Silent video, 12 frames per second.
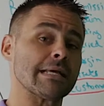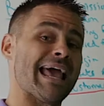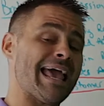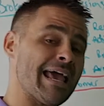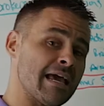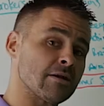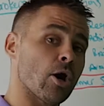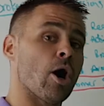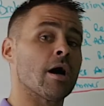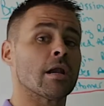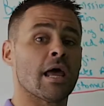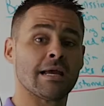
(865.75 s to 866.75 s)
and
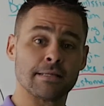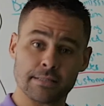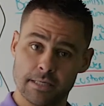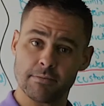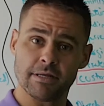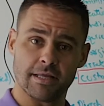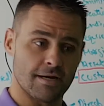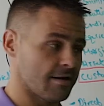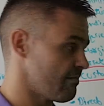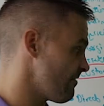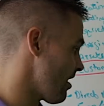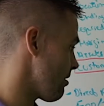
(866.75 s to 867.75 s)
online simulated
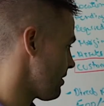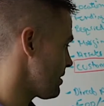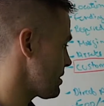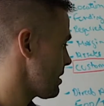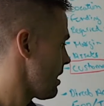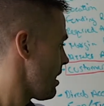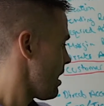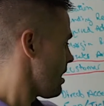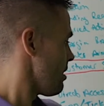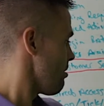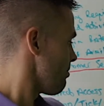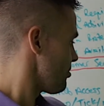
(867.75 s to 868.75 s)
environments.
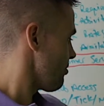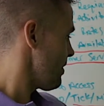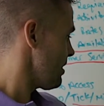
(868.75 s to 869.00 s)
But the big